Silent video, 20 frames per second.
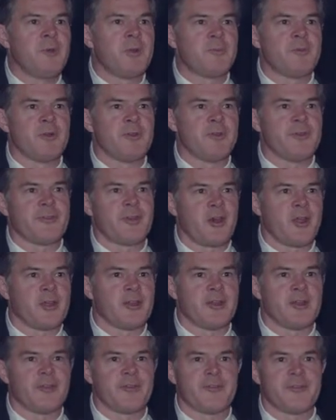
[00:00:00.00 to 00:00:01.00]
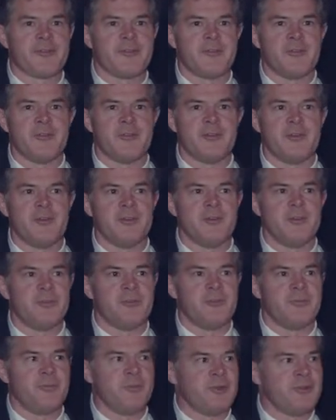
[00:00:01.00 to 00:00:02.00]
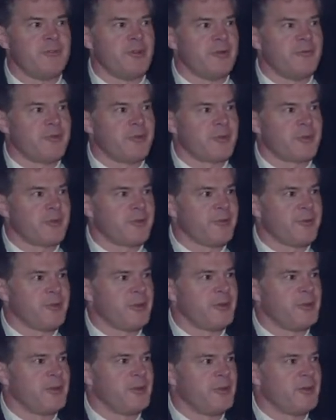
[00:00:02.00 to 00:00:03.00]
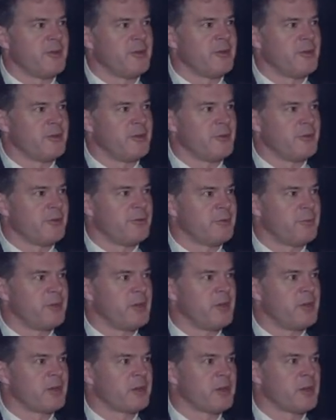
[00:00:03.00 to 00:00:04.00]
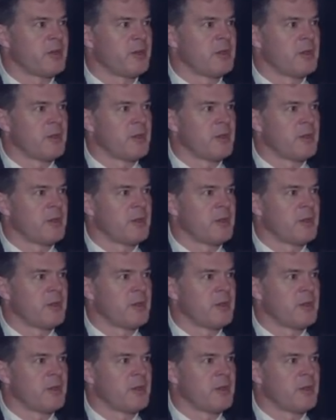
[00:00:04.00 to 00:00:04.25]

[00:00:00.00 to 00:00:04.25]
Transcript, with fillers: of people in this audience knew BJ Ferguson or heard her speak.